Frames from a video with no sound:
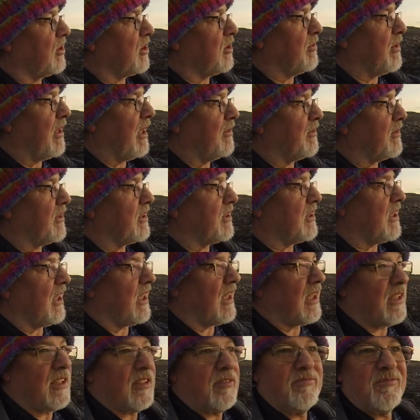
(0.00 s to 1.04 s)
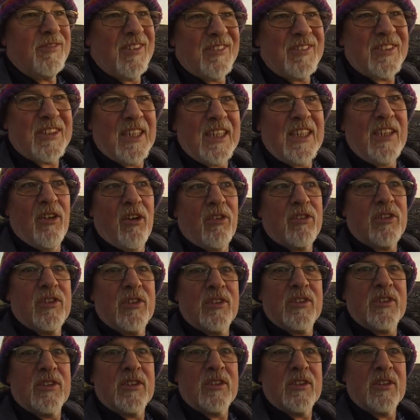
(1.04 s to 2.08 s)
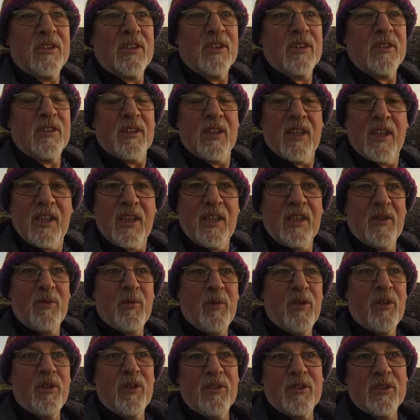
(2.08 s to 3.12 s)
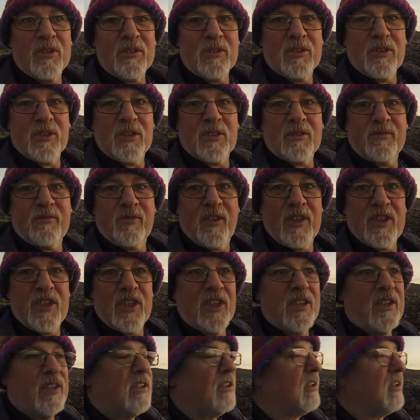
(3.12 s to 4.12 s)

to be able to say you've seen otters in the wild, just fishing.